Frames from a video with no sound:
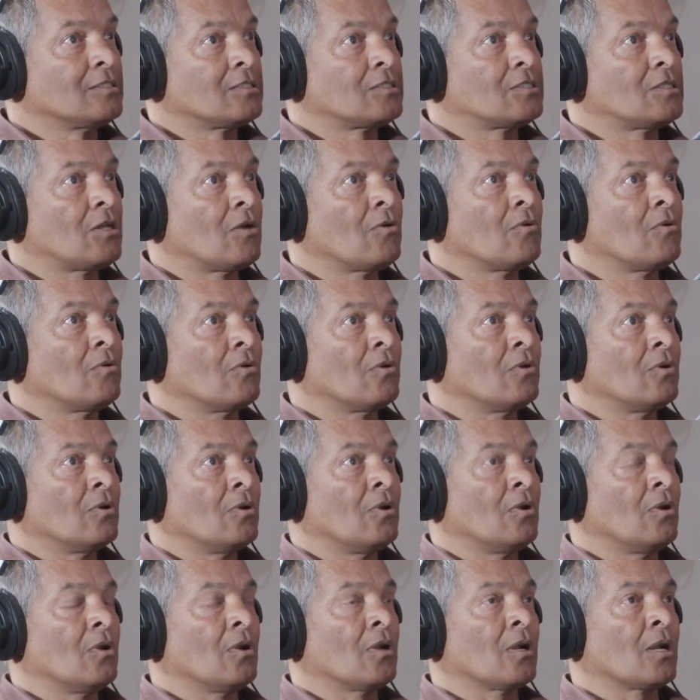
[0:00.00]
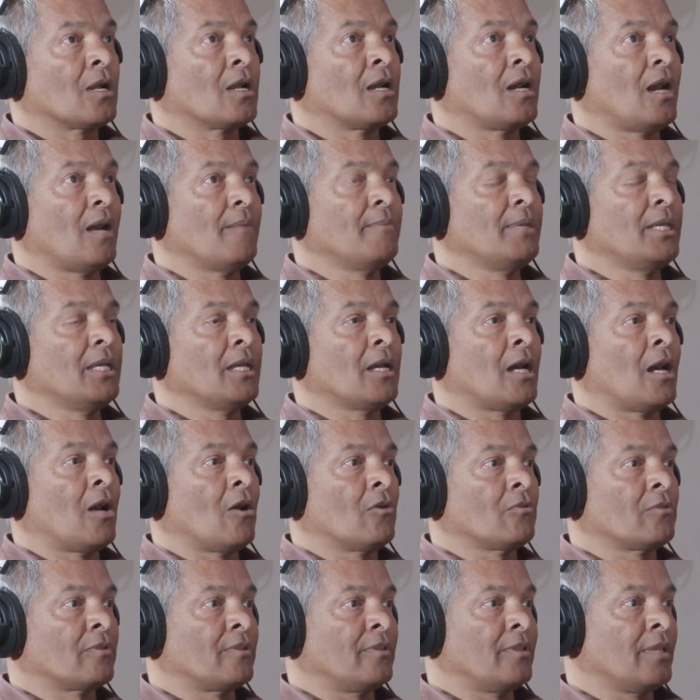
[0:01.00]
So coming
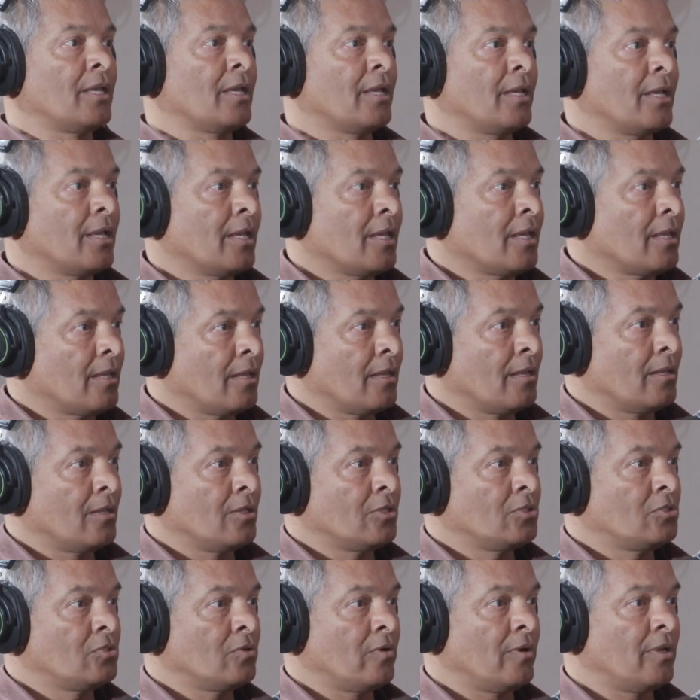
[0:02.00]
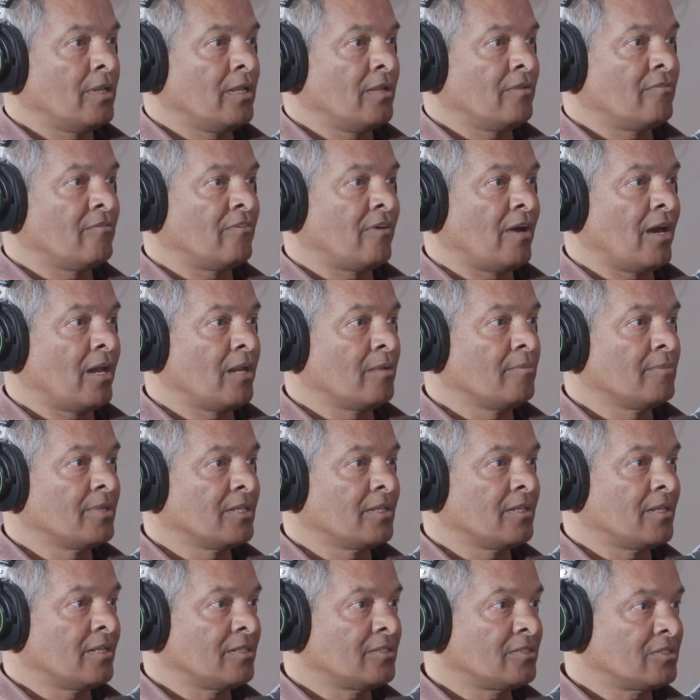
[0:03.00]
out there to an
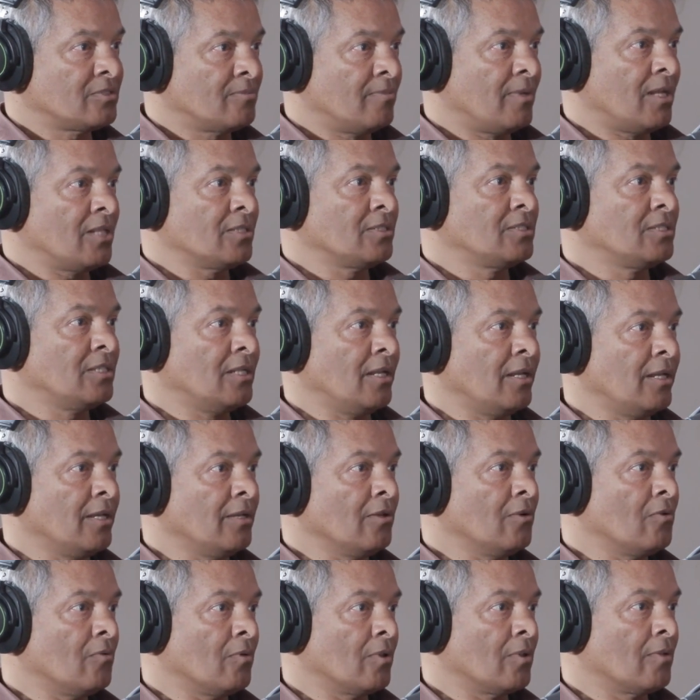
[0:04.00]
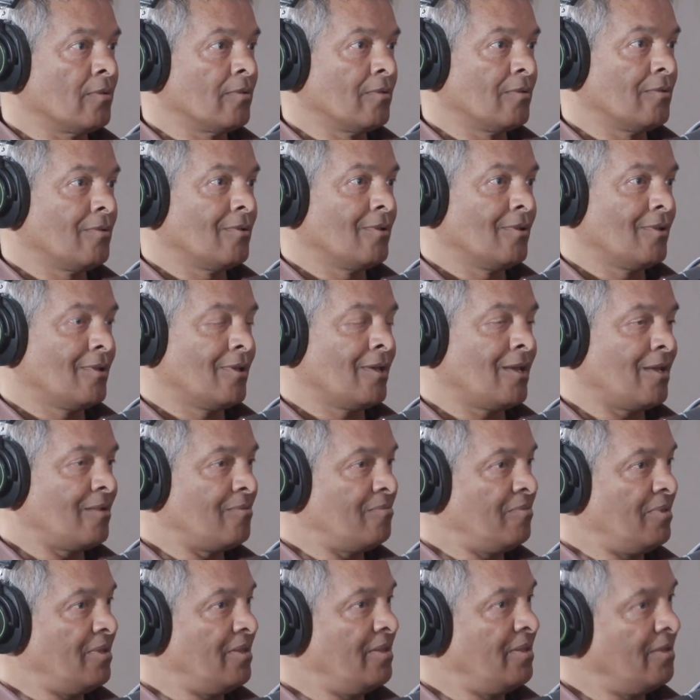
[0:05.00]
environment that is multilingual
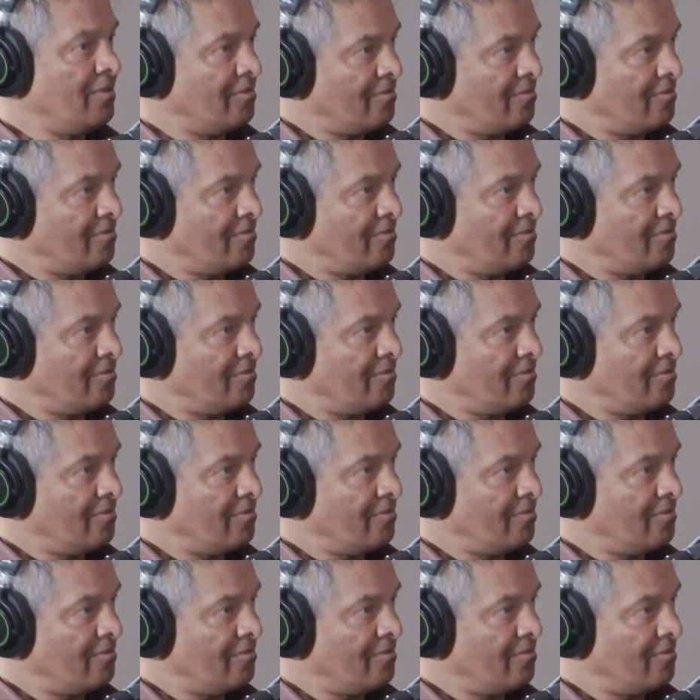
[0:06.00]
and